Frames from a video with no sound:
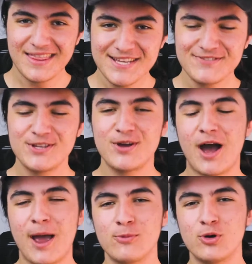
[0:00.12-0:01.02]
this video,
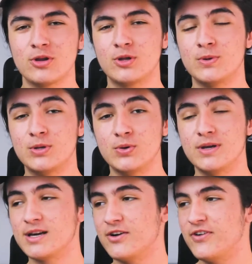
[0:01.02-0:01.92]
I'm going to be
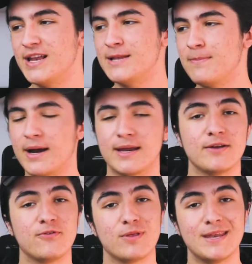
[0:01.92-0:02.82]
doing affiliate
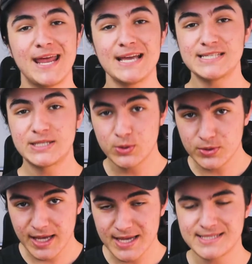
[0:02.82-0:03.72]
marketing for the next 2
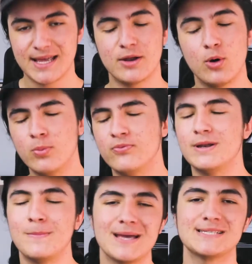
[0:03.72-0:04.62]
days and
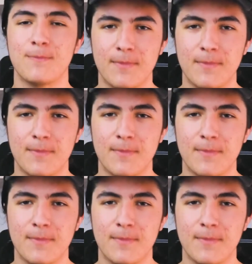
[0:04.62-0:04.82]
hopefully make some